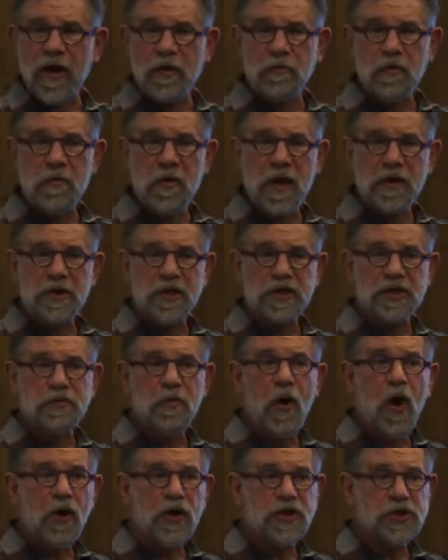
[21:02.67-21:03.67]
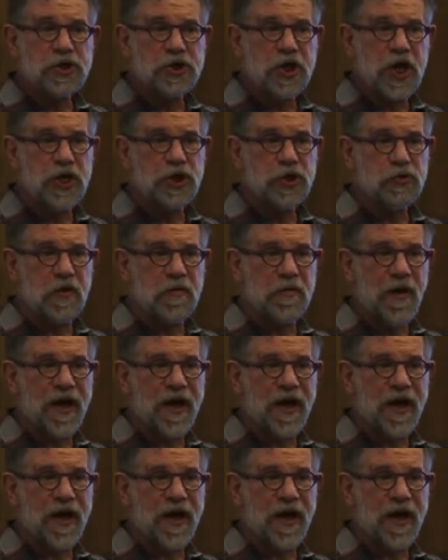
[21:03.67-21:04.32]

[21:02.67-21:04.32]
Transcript: fact, we make the smallest change we